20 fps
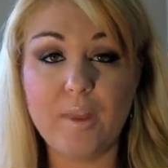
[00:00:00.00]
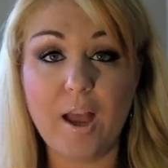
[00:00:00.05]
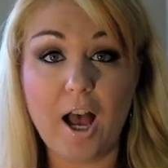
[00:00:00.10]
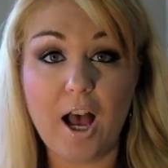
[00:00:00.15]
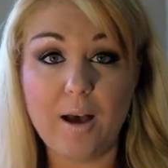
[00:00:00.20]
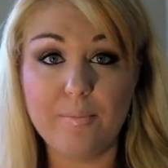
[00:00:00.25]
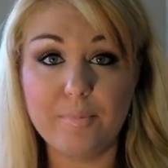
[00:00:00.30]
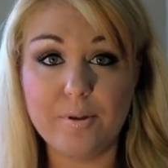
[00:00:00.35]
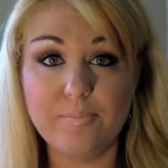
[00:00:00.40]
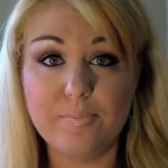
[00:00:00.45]

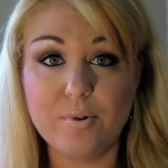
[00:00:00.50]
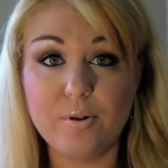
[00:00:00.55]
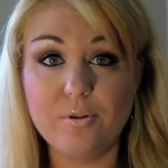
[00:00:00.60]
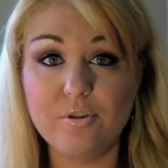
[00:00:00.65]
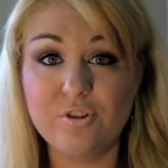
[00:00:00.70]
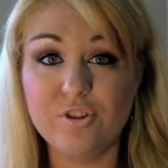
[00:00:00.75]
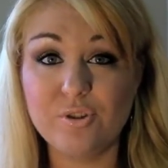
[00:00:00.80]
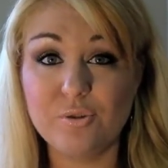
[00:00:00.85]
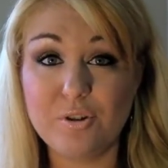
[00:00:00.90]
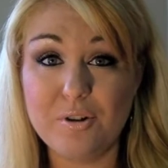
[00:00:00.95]
almond
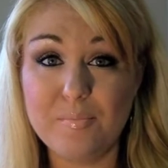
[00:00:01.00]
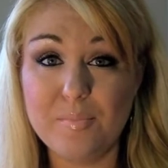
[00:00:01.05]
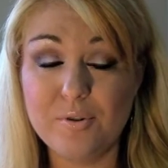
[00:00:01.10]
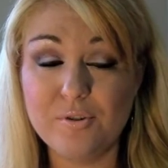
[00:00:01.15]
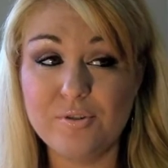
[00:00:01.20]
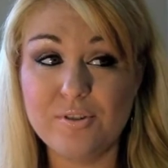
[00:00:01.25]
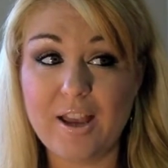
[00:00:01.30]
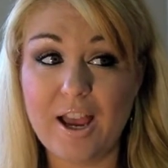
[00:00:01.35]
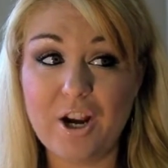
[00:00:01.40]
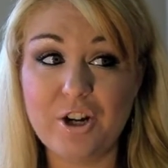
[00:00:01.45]
milk. Soy
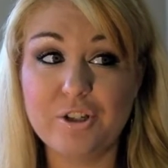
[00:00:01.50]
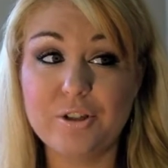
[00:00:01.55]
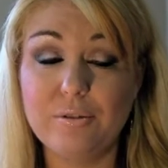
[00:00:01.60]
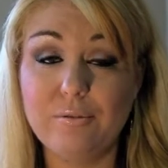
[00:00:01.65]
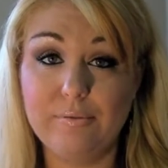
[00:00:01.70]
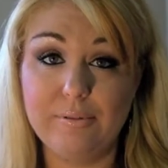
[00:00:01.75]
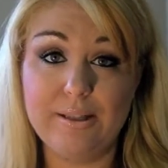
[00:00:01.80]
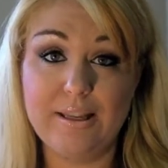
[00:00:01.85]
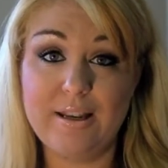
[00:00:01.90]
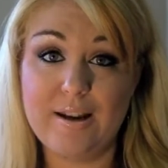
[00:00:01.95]
milk's
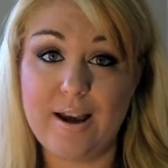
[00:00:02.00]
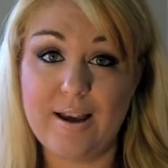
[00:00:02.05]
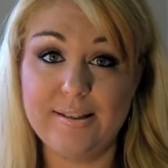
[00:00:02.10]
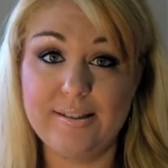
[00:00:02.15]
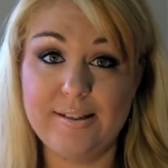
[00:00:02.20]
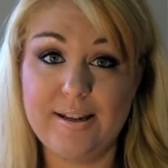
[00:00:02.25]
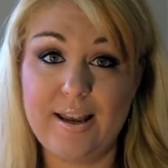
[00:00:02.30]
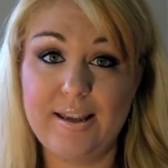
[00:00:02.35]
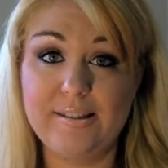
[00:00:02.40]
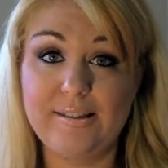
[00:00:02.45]
actually really
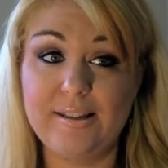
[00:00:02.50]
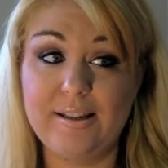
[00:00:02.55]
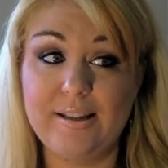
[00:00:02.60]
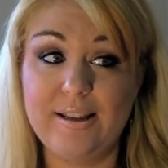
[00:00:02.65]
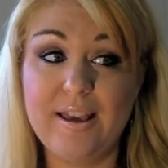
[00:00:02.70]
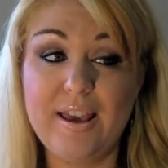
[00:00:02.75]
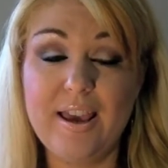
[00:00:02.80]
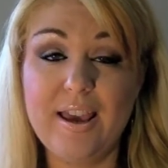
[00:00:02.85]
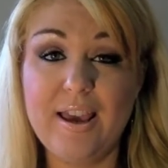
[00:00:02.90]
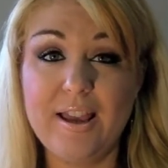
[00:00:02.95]
nice tasting.